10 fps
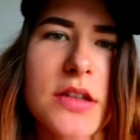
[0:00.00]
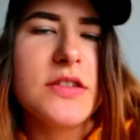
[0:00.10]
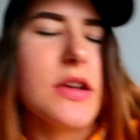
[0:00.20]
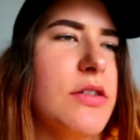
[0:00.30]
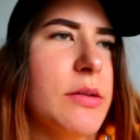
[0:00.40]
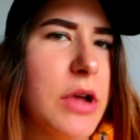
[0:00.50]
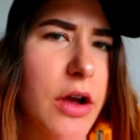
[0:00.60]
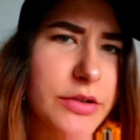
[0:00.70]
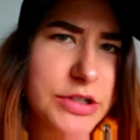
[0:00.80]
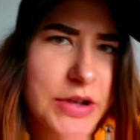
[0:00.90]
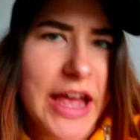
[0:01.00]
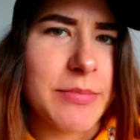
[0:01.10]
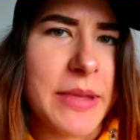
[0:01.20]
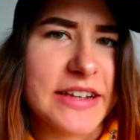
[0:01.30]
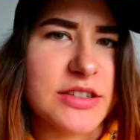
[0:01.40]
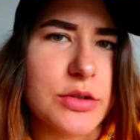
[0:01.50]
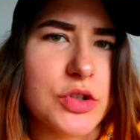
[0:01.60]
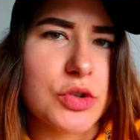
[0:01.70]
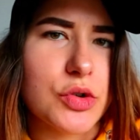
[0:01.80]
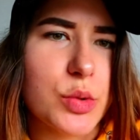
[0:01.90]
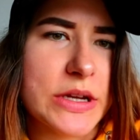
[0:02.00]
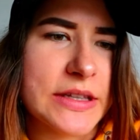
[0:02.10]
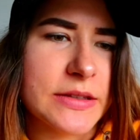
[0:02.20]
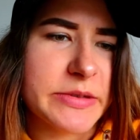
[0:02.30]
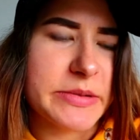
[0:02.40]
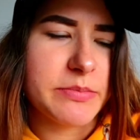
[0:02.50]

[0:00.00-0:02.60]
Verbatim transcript: So, I'm going to head back to the school and